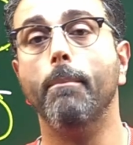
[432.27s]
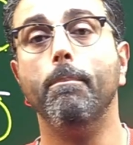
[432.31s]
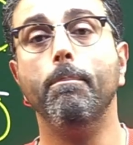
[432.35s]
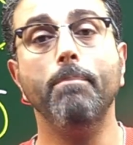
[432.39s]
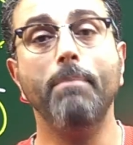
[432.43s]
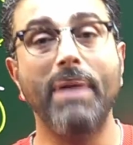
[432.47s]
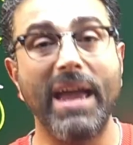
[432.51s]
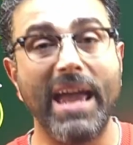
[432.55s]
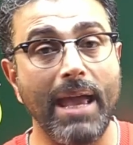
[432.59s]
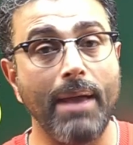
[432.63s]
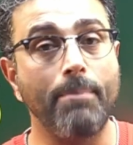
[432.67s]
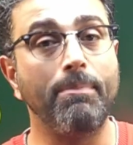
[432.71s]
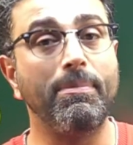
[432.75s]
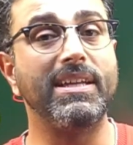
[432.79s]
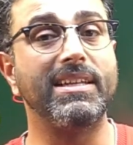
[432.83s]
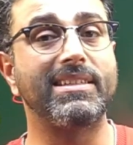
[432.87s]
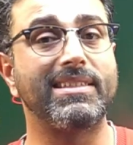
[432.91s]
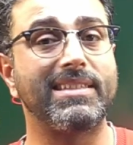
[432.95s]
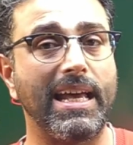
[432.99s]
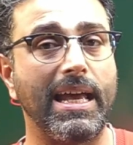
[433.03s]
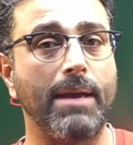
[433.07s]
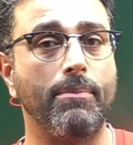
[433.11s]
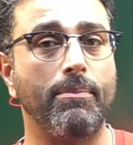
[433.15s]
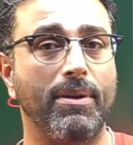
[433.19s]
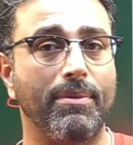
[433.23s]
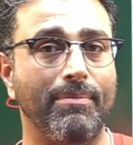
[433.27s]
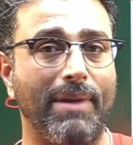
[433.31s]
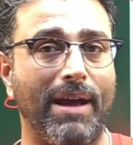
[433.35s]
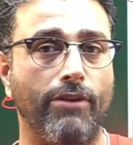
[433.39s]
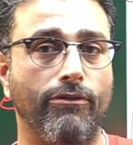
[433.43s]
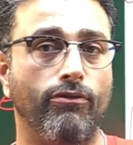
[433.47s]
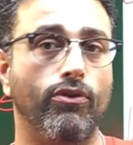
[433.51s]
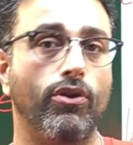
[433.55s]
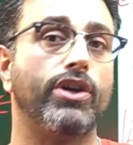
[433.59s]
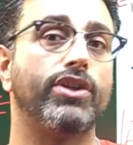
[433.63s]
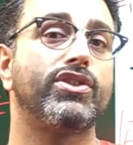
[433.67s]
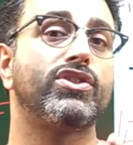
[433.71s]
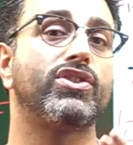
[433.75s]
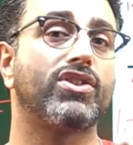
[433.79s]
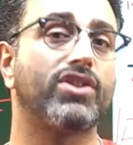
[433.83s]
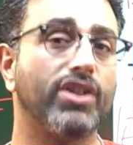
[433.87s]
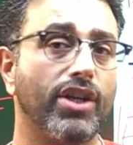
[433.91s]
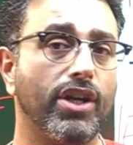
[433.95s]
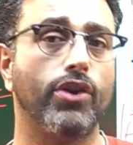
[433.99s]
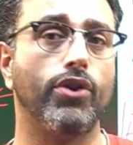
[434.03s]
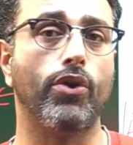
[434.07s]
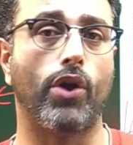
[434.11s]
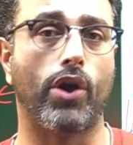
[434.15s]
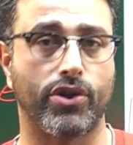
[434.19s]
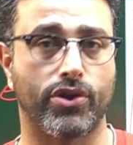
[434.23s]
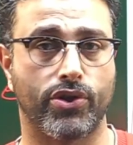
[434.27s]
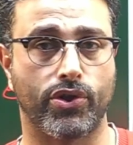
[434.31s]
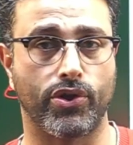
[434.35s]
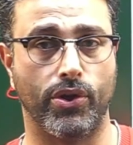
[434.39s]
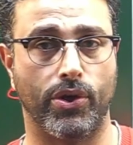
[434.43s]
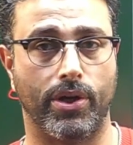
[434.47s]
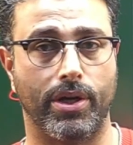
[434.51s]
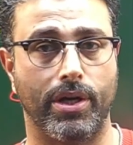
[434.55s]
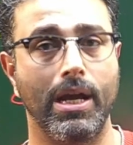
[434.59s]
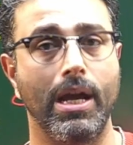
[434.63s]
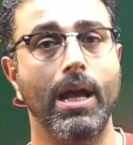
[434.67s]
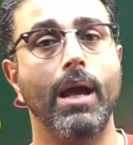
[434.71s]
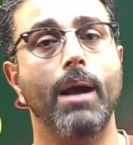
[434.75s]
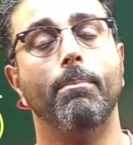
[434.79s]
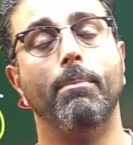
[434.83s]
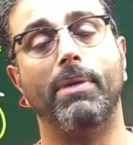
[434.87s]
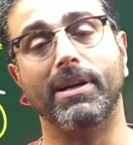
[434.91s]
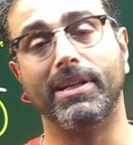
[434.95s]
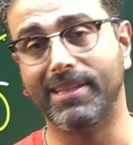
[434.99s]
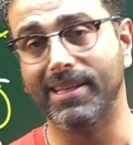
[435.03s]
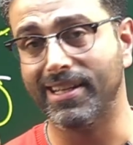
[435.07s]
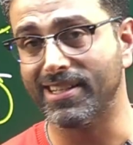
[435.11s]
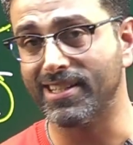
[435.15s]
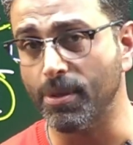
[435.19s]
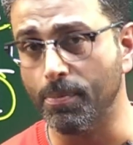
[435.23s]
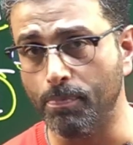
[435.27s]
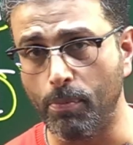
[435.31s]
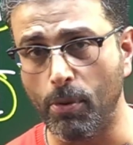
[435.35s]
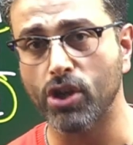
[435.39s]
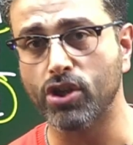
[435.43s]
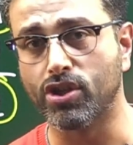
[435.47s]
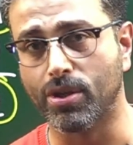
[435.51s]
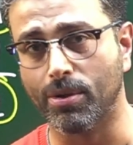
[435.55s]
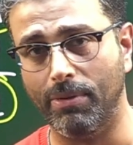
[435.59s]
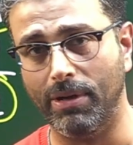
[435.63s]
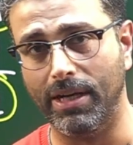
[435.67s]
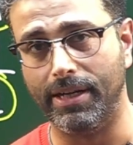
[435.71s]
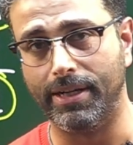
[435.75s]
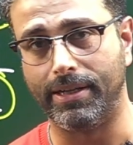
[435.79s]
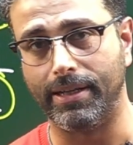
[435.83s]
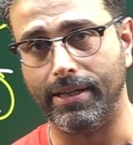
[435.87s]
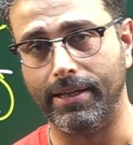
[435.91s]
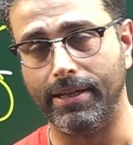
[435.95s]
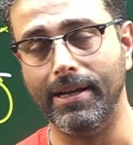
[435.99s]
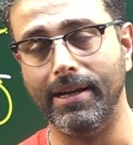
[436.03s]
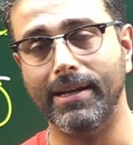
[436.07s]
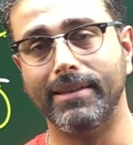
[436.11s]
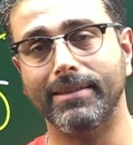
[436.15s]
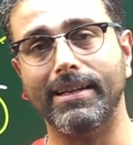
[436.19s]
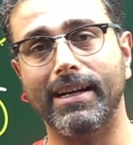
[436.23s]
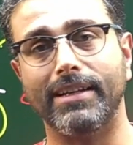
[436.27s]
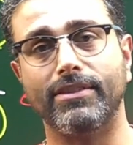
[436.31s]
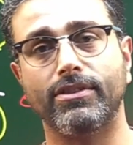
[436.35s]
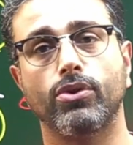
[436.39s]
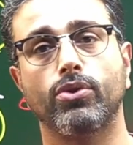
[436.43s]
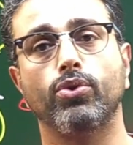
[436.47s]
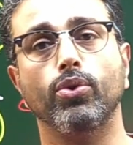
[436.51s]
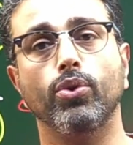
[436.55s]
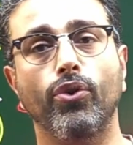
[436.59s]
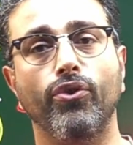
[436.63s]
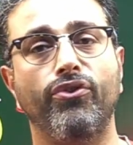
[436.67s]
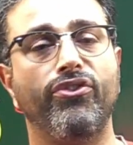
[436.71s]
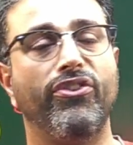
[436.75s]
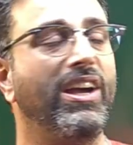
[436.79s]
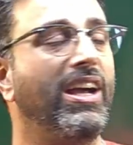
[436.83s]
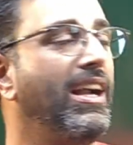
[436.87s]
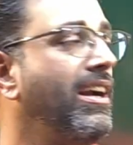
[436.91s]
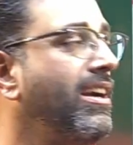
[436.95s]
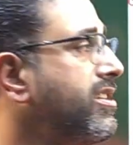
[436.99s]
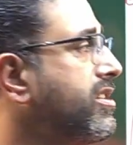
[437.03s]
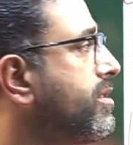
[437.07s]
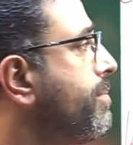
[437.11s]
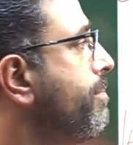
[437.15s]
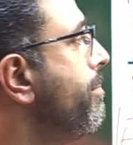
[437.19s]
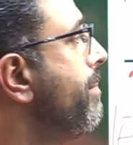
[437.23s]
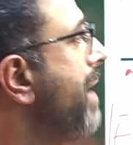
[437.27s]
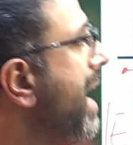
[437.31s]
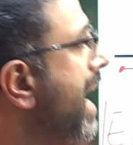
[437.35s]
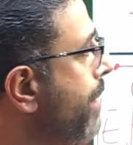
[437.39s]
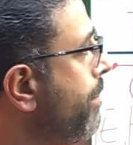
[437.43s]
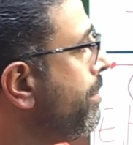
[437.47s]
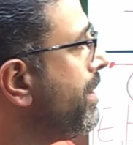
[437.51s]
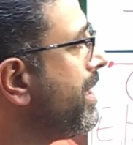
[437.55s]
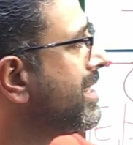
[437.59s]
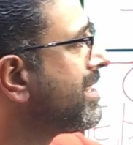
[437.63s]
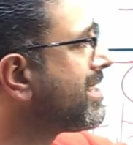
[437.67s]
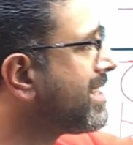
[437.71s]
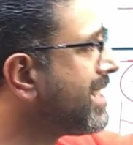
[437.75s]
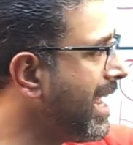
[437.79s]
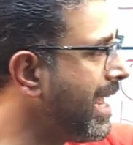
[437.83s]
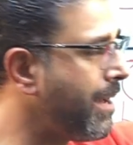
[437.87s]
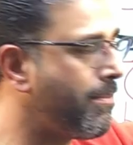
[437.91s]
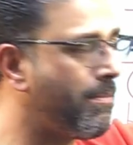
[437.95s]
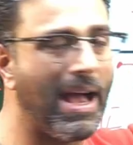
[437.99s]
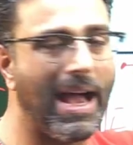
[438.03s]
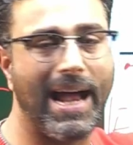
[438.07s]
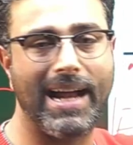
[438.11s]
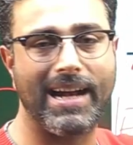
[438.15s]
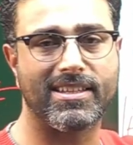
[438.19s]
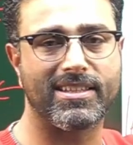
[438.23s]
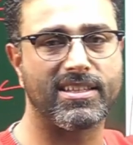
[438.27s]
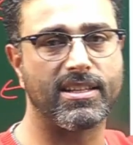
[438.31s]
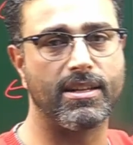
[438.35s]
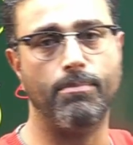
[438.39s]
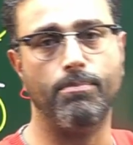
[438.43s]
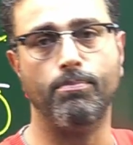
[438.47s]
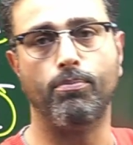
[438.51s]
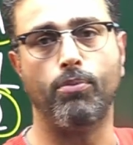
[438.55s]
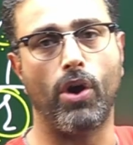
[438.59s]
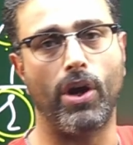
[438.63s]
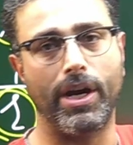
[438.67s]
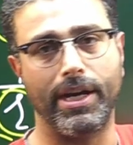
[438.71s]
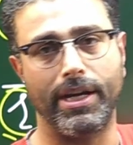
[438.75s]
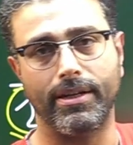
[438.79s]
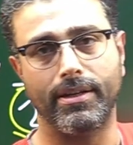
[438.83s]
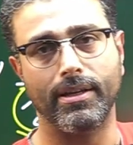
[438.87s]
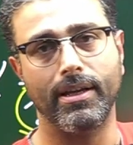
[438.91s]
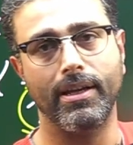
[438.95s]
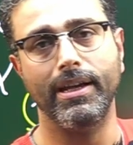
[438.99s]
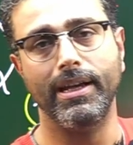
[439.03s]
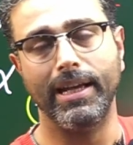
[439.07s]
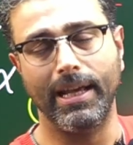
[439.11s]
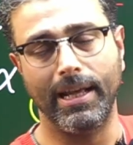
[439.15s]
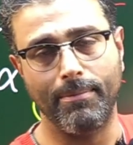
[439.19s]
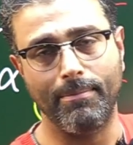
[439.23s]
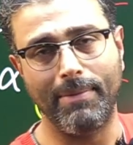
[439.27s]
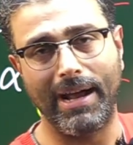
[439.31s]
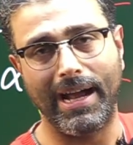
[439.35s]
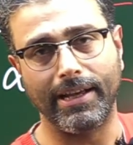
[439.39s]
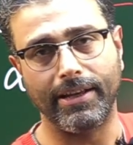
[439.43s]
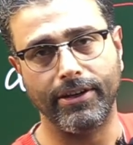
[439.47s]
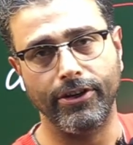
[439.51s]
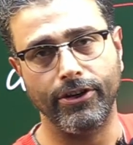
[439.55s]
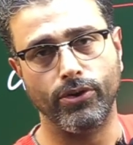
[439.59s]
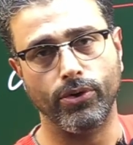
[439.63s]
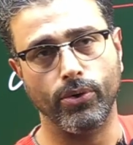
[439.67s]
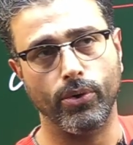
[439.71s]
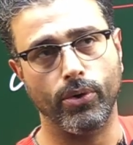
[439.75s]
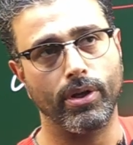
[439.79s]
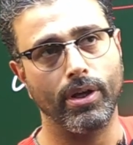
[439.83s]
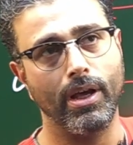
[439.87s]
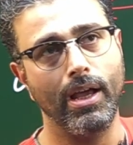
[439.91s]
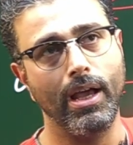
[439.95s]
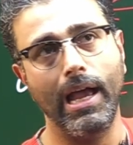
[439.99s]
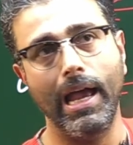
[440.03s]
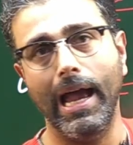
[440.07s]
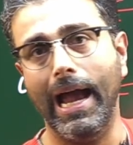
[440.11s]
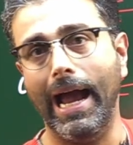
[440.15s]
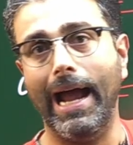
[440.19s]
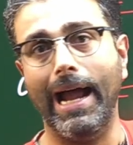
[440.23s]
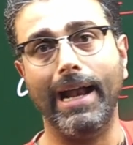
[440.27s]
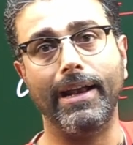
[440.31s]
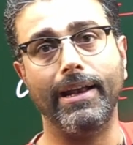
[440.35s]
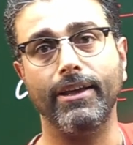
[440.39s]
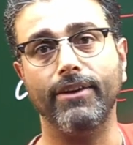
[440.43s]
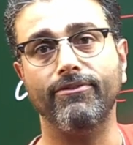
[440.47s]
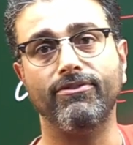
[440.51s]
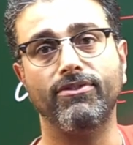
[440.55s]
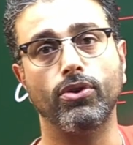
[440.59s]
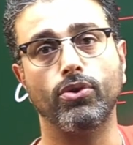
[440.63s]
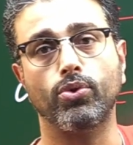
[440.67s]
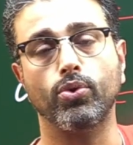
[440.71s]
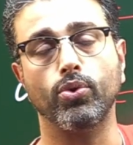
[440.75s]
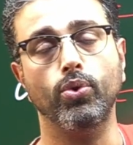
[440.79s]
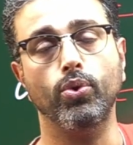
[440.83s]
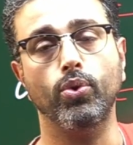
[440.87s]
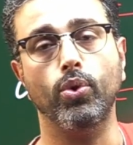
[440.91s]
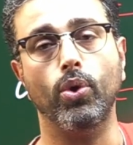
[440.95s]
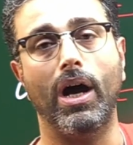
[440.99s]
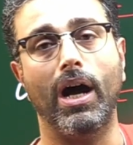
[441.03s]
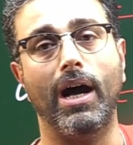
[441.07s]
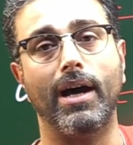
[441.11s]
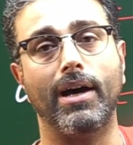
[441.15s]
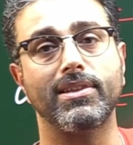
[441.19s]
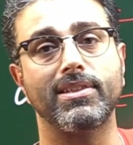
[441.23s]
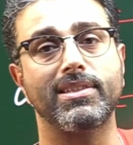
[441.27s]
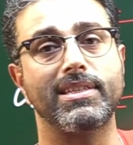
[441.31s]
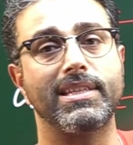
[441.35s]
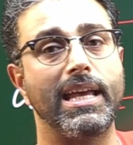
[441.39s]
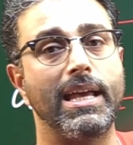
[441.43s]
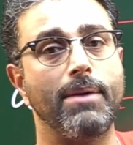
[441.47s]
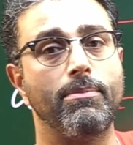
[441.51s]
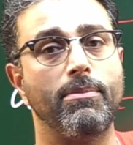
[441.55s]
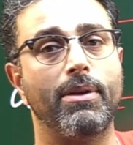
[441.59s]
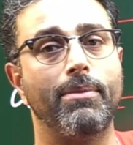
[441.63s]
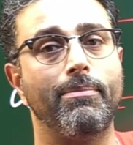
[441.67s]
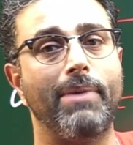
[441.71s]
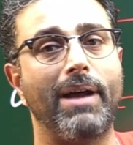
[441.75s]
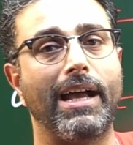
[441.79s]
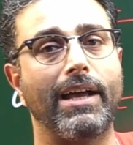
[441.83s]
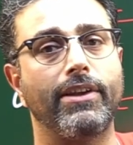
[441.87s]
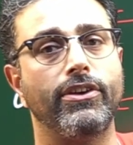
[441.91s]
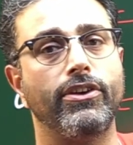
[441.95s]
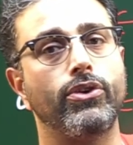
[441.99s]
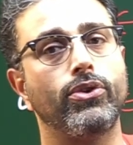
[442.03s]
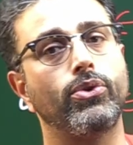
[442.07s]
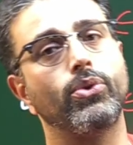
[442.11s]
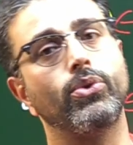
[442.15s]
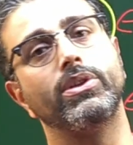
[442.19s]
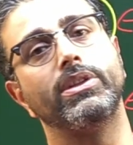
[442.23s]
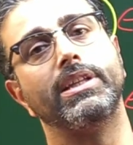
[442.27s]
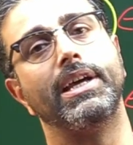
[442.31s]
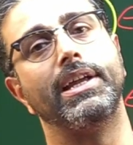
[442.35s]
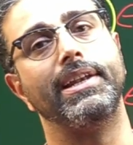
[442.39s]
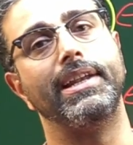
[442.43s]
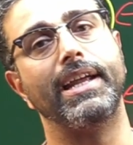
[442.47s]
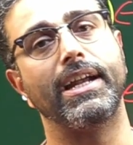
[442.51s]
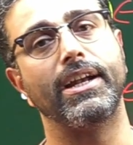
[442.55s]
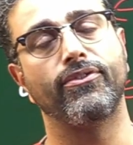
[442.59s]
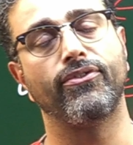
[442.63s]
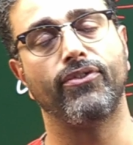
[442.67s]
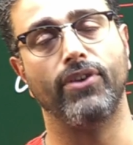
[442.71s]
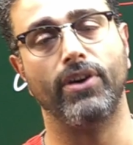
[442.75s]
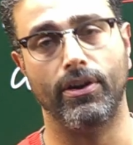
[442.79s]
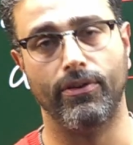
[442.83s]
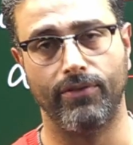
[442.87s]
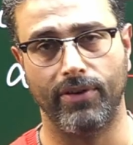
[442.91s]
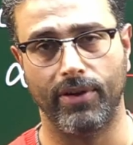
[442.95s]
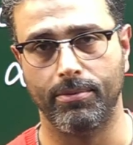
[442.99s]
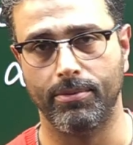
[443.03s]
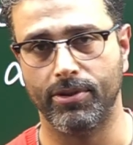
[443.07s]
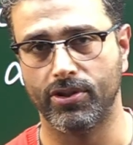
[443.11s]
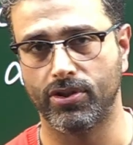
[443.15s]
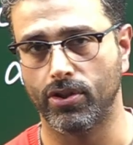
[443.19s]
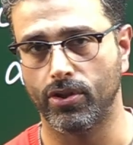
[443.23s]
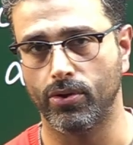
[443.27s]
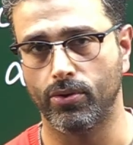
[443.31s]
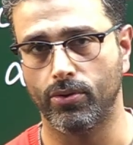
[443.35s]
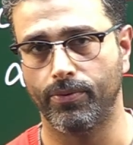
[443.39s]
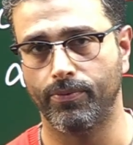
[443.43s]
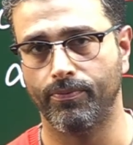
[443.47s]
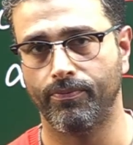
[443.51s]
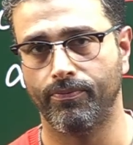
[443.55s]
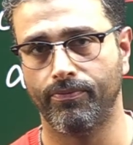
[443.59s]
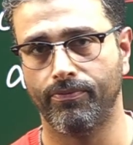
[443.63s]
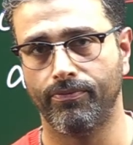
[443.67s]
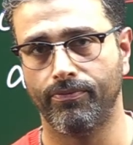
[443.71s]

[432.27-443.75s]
May be same in mag. We are still not sure, but there is a possibility that the two fields may be same at some point in magnitude. And if the two are same in magnitude, then net field will be zero.